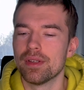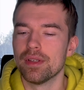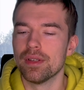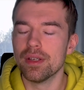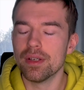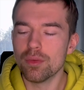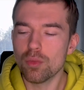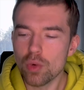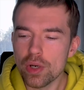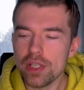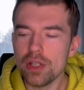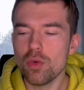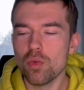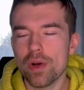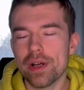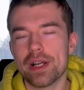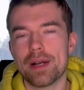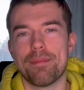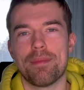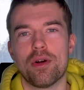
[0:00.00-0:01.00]
when you
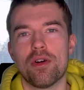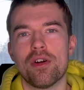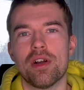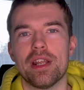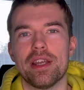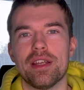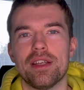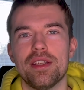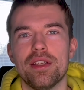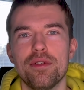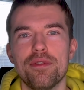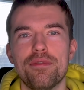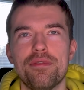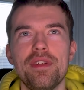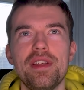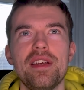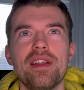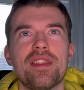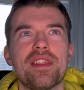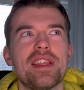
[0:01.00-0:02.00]
wake up early, you
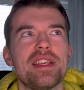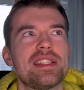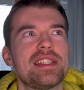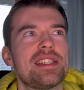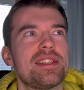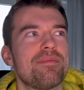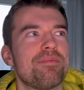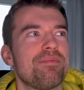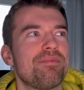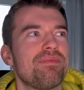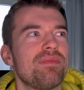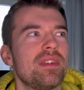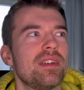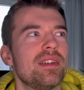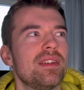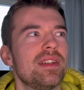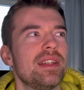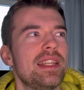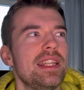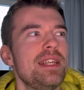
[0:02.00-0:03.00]
feel this
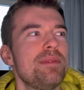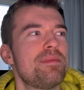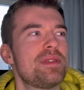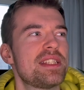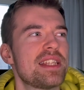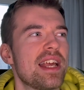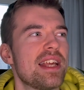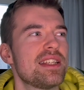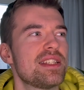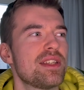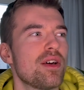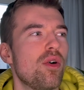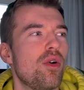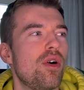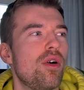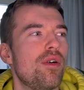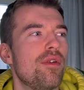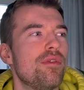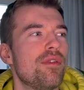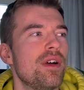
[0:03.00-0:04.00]
deep sense
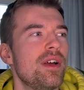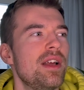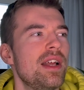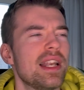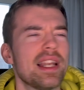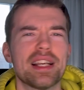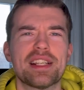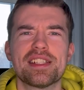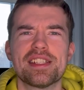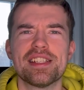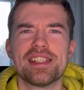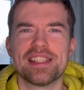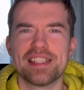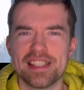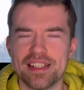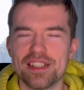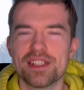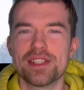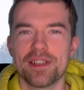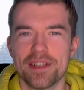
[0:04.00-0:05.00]
of like
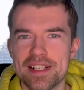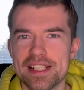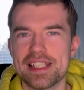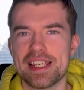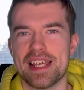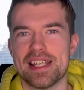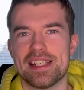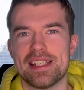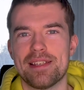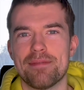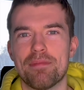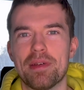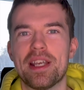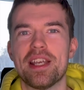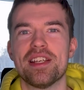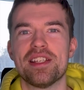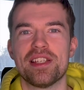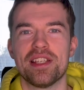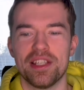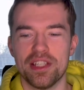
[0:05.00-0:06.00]
success
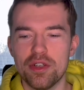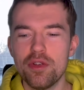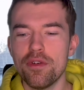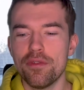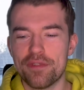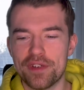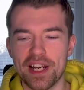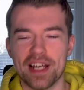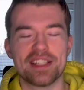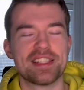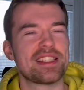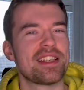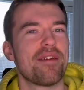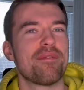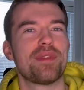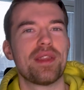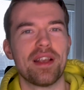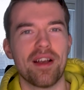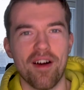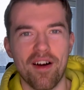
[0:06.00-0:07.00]
because you've done
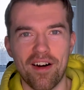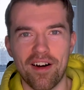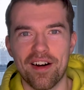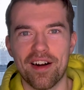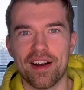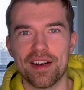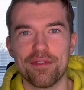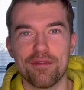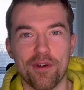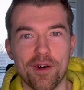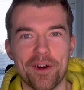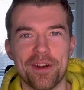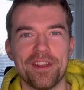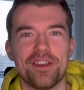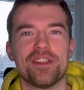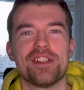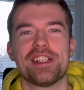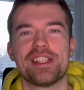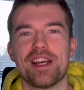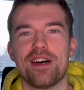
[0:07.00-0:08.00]
something hard for
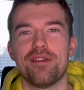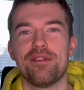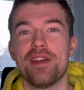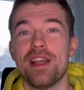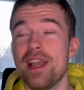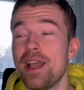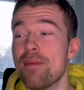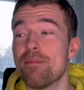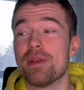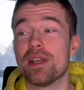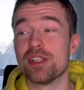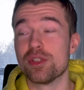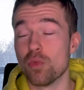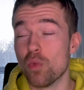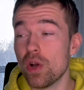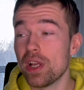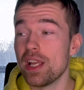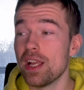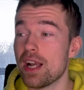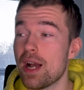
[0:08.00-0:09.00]
yourself. Because
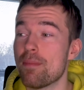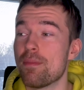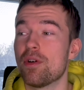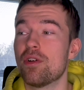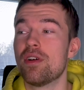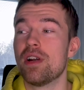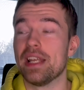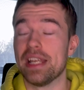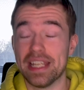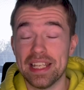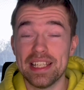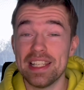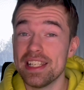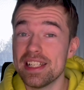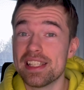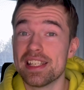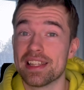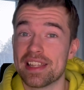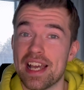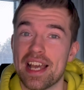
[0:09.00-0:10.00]
waking up early, it
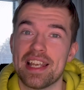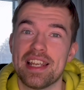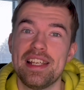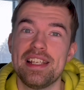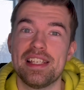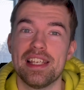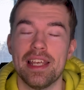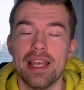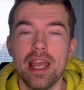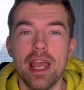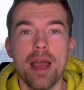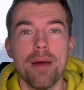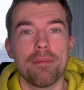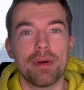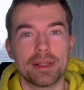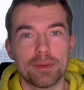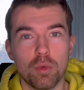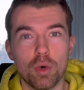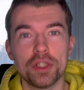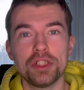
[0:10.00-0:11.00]
isn't that easy.
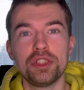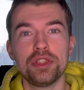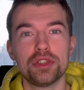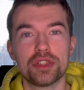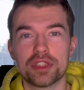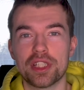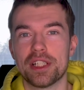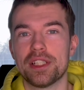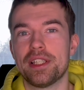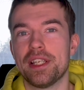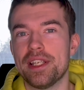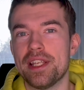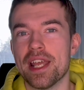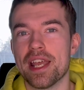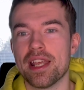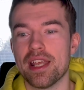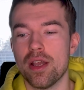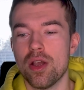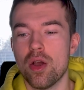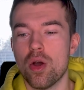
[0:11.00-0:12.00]
But once you start the
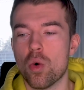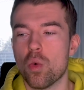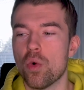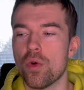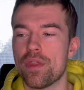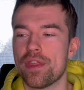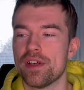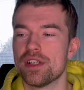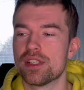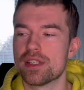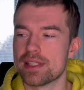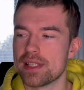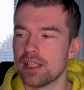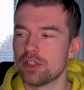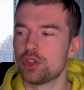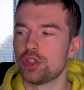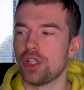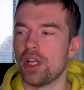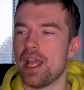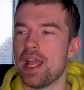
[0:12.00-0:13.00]
day with
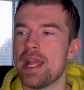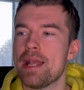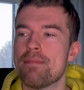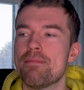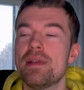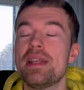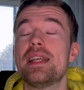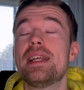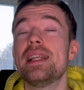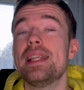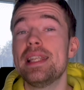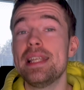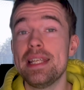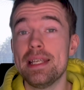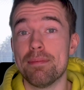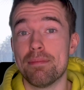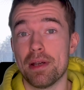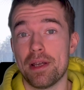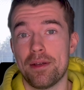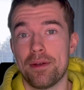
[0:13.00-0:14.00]
such a big leap,